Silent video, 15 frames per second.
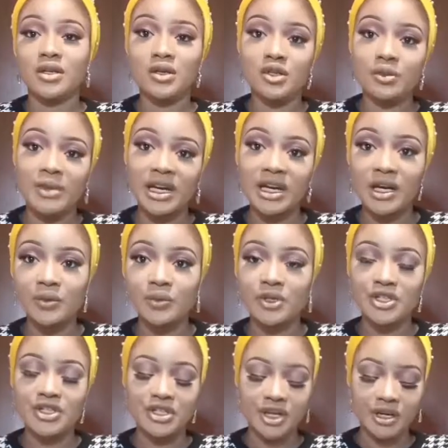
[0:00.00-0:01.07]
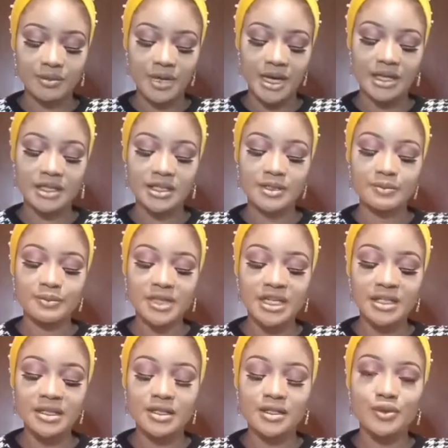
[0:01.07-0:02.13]
also my language name, and it
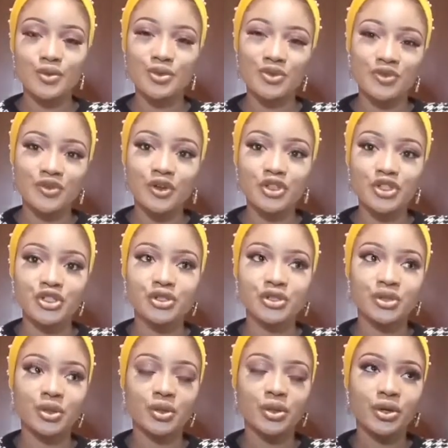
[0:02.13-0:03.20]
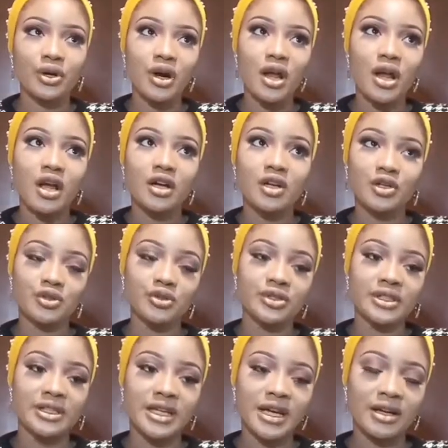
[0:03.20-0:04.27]
means good fortune or good
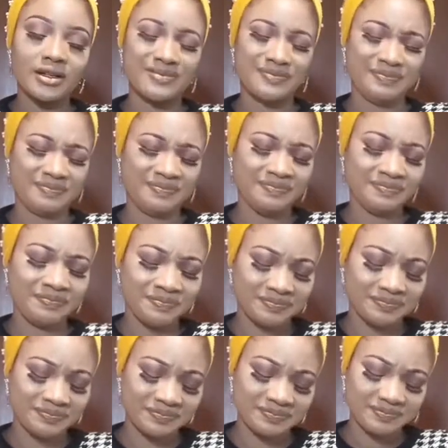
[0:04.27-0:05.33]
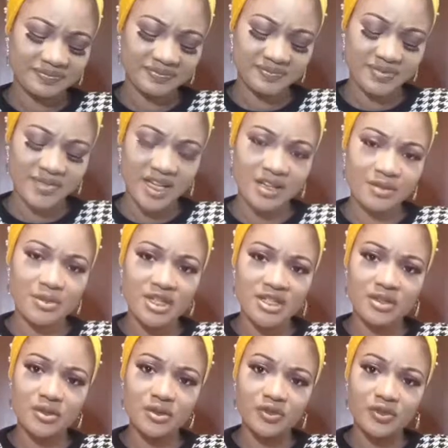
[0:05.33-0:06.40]
leg. It means
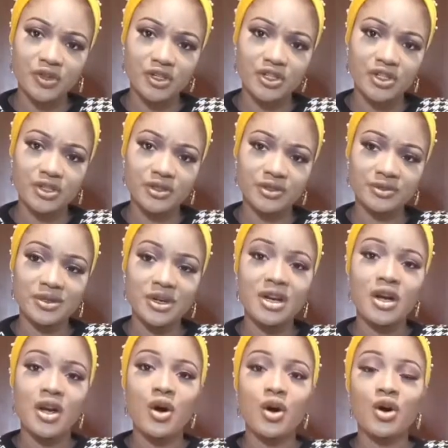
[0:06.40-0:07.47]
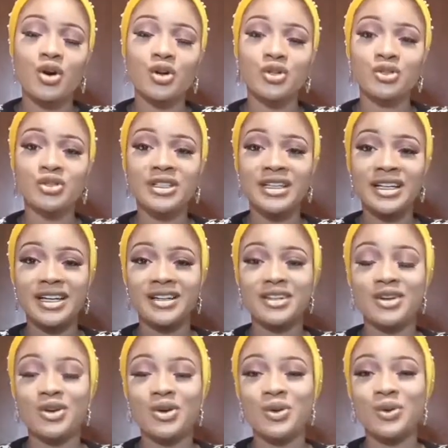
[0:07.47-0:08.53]
good fortune or good
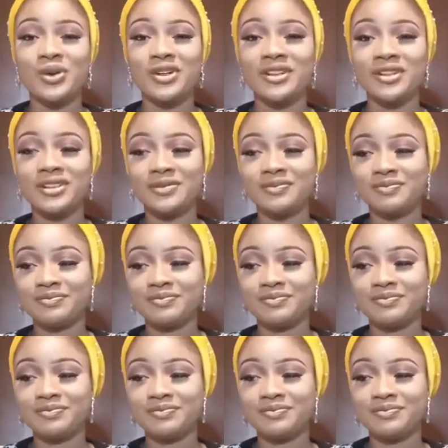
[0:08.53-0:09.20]
leg or